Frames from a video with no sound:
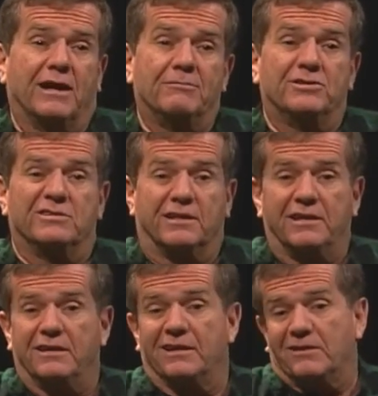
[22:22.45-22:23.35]
I was just a
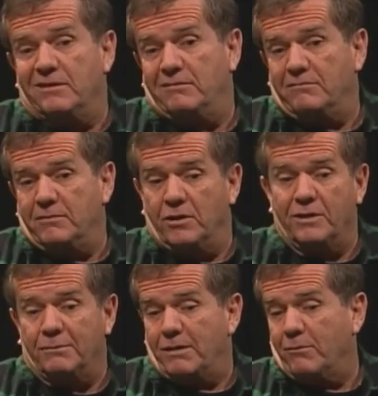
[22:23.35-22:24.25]
kid that could, you
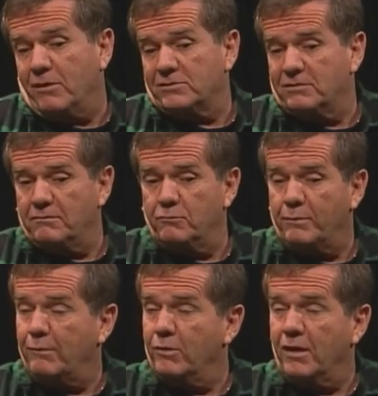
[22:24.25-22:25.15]
know, hit my marks and
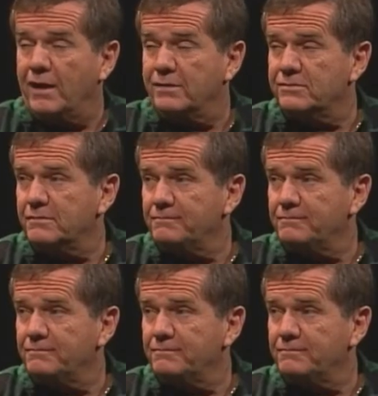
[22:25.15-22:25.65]
remember lines.